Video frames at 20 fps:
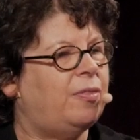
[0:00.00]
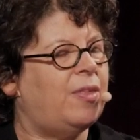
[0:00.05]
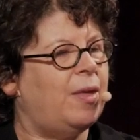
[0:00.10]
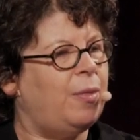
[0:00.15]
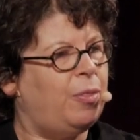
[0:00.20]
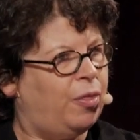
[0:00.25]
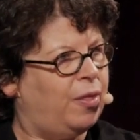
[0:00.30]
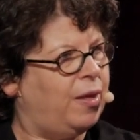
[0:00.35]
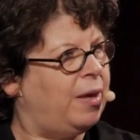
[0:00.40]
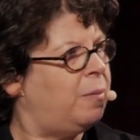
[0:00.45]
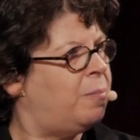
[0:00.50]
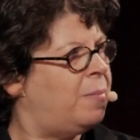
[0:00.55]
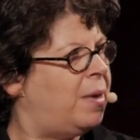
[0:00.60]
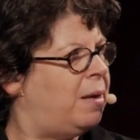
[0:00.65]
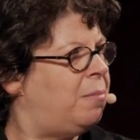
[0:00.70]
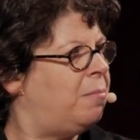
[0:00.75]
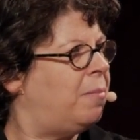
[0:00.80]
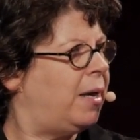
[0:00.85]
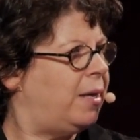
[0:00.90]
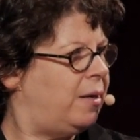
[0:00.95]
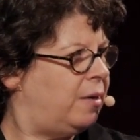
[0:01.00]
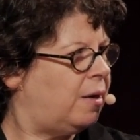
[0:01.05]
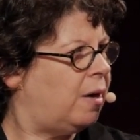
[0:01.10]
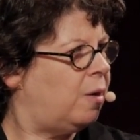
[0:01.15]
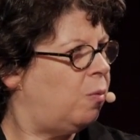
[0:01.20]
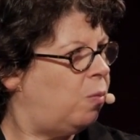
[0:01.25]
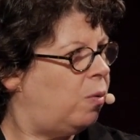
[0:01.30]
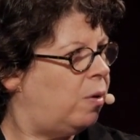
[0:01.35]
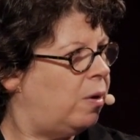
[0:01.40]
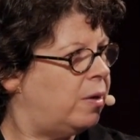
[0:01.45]
they think men might
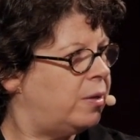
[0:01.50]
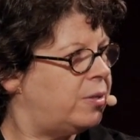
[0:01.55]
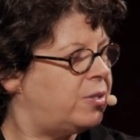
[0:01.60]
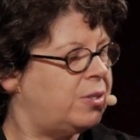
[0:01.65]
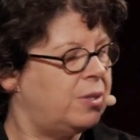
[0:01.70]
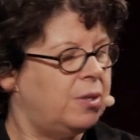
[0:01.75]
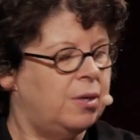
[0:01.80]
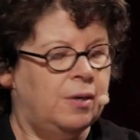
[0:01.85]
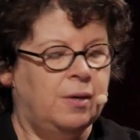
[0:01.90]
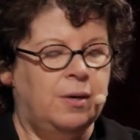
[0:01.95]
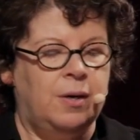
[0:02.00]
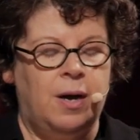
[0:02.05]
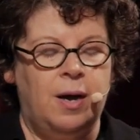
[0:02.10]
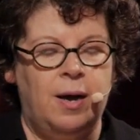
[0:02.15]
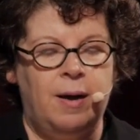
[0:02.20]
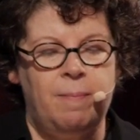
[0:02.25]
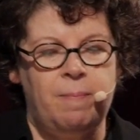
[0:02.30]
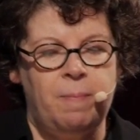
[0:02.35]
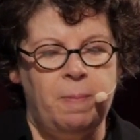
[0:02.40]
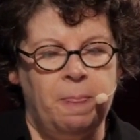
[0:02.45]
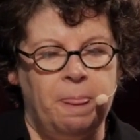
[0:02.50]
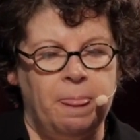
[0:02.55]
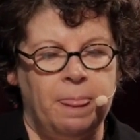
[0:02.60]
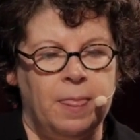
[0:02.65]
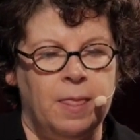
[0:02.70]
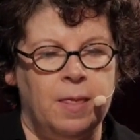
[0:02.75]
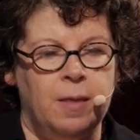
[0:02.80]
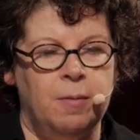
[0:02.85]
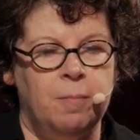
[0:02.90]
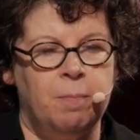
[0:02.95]
not want.
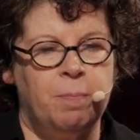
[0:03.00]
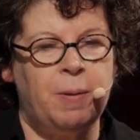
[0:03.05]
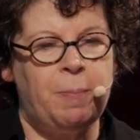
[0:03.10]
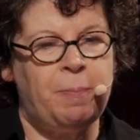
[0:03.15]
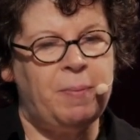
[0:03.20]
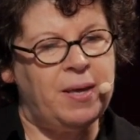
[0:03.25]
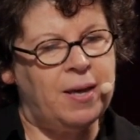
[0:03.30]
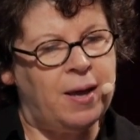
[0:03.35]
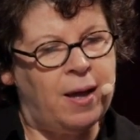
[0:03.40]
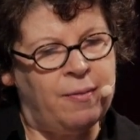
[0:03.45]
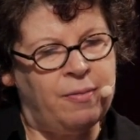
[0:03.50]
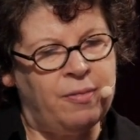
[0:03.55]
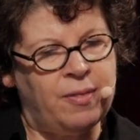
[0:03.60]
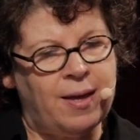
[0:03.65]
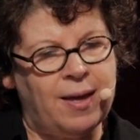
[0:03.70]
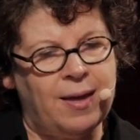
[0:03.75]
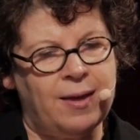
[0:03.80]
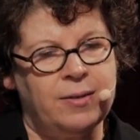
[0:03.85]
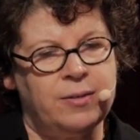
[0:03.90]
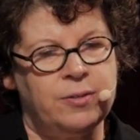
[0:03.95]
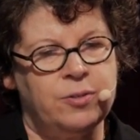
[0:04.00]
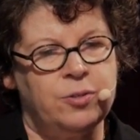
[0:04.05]
But beyond that,